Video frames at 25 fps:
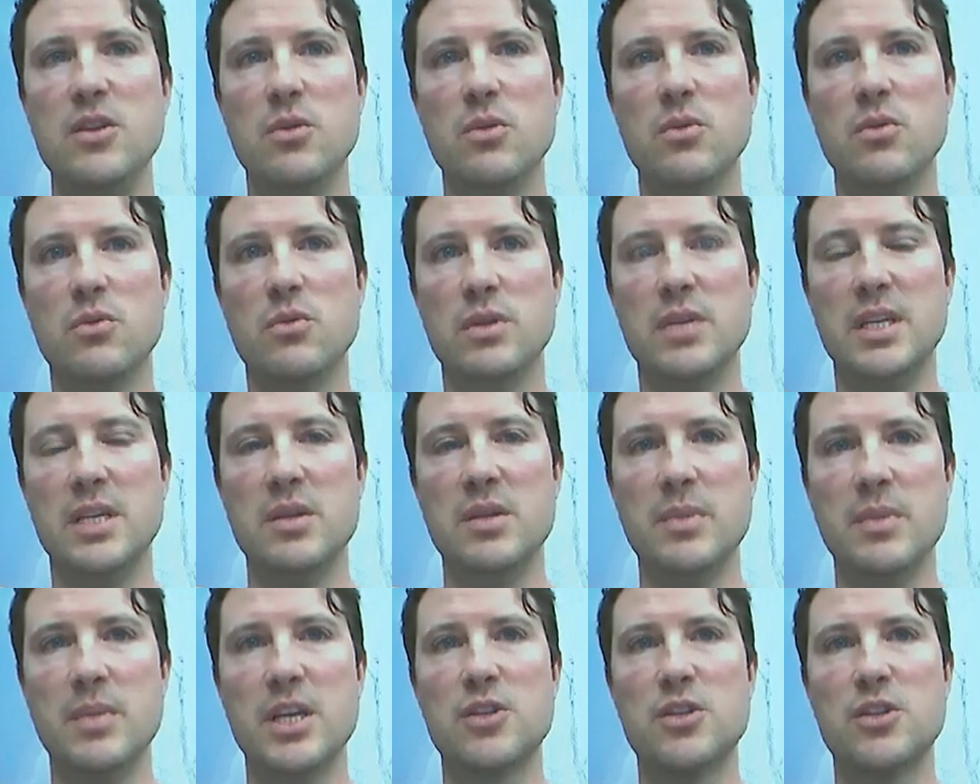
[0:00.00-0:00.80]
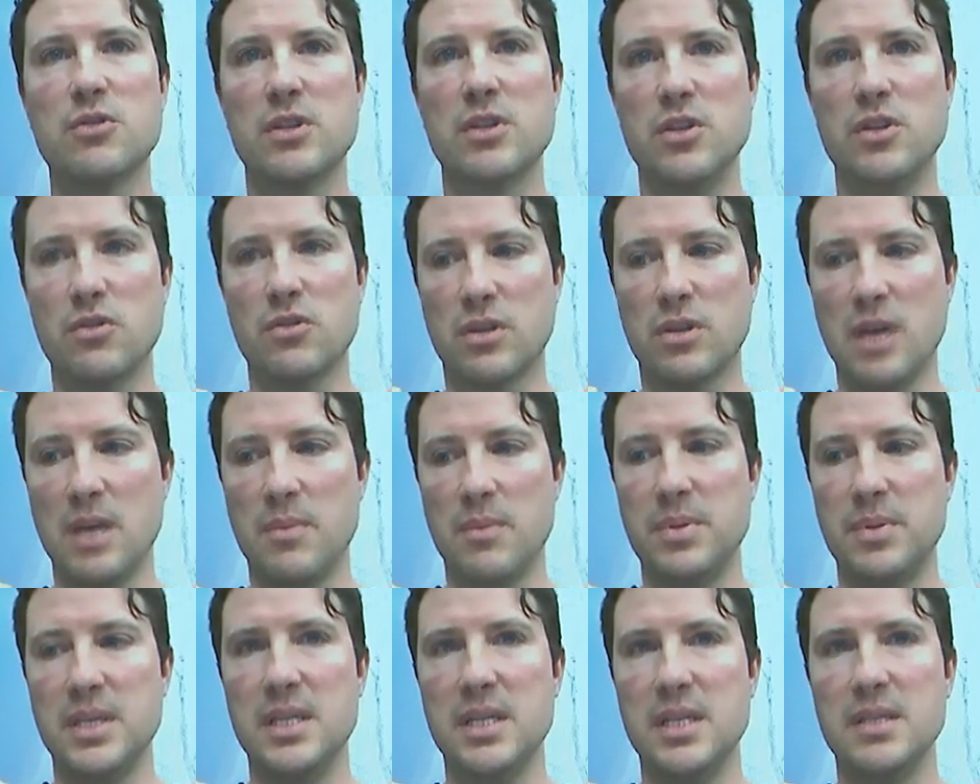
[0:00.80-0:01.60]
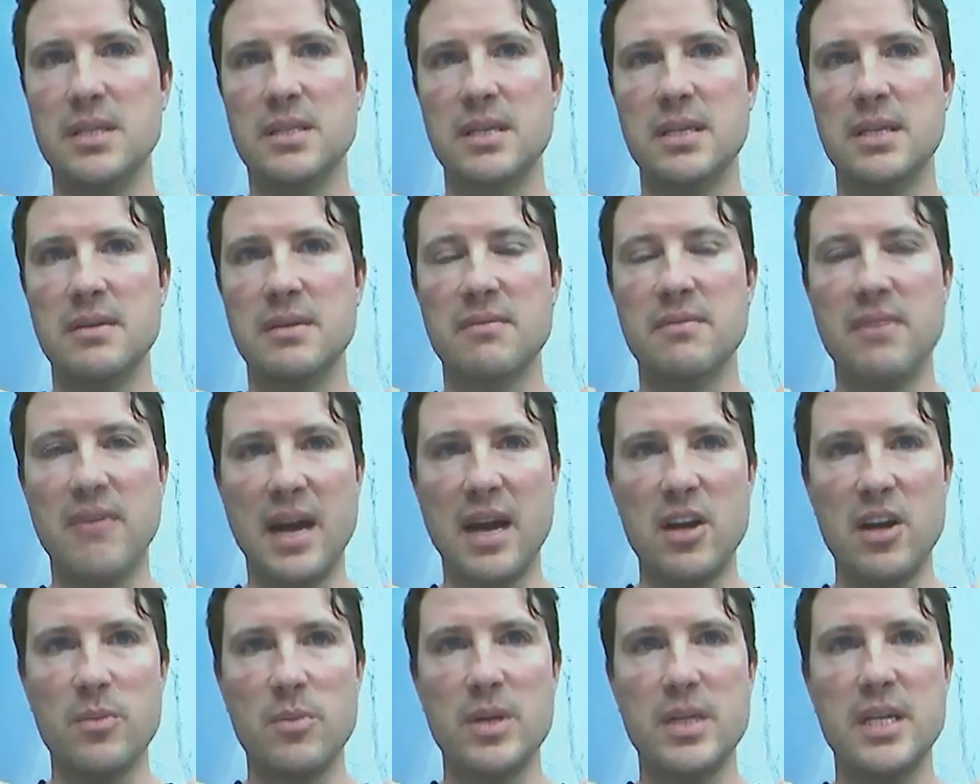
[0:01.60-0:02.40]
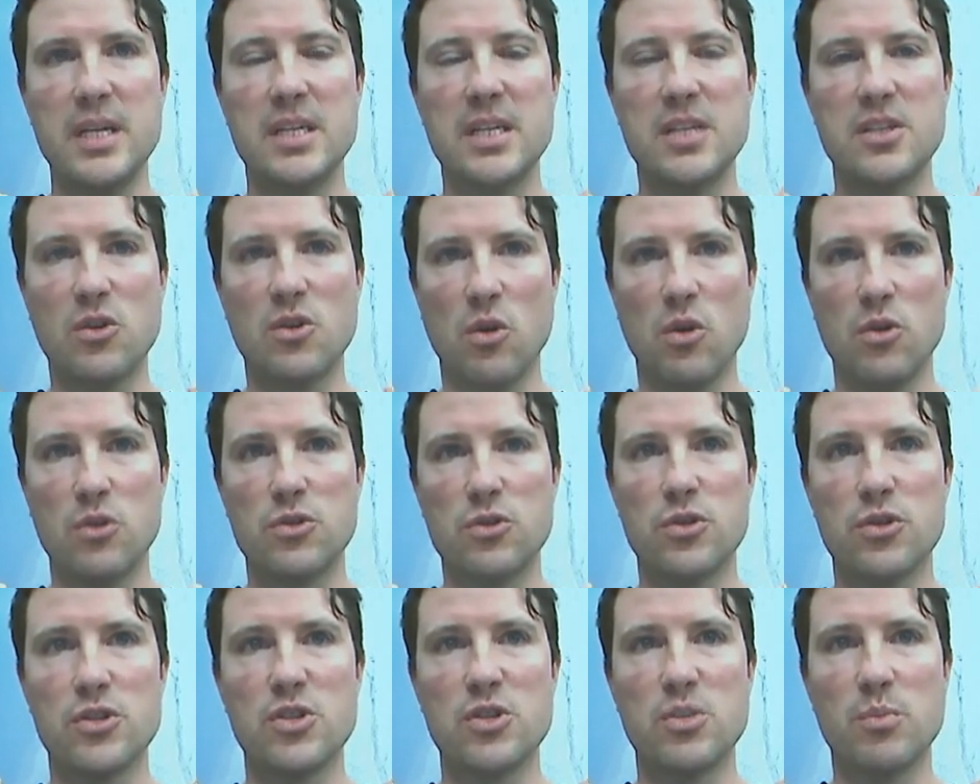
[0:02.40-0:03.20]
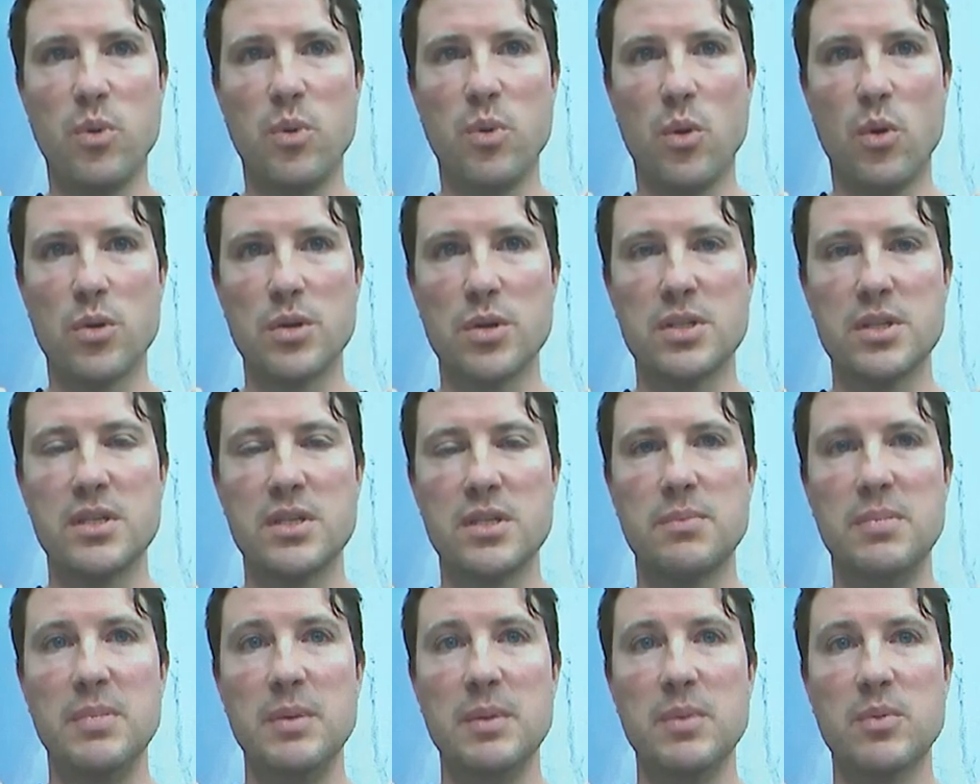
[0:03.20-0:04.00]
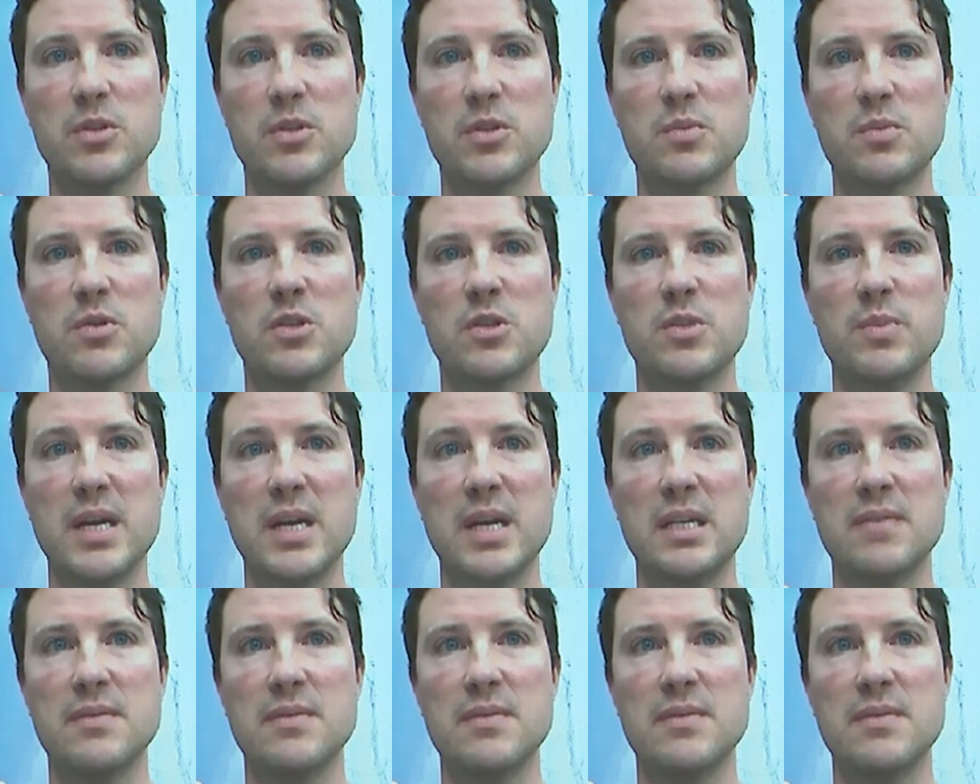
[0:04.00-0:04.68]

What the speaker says: need to make sure that your company's environment, its culture, supports people's perspectives so